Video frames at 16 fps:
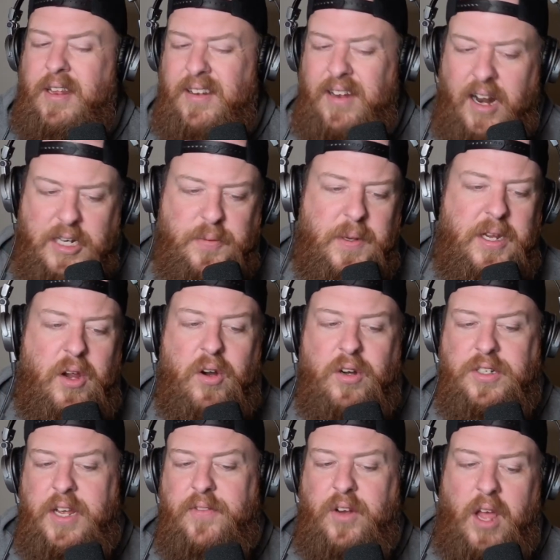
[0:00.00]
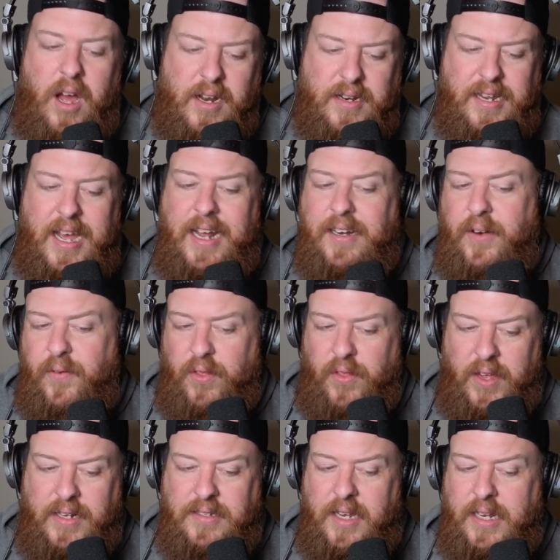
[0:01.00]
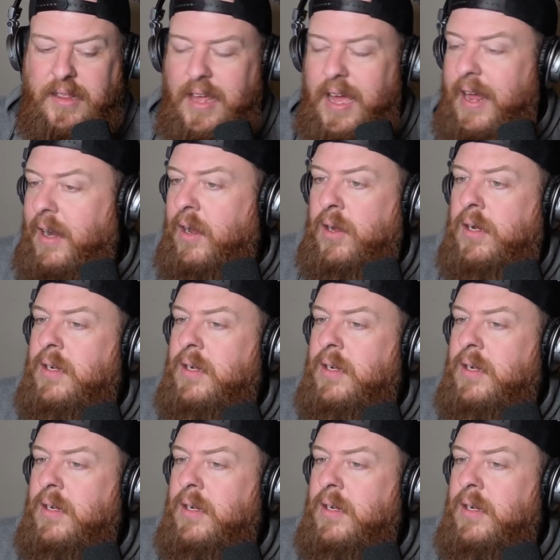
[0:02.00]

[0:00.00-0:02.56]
Not as many yards after contact, different things like that.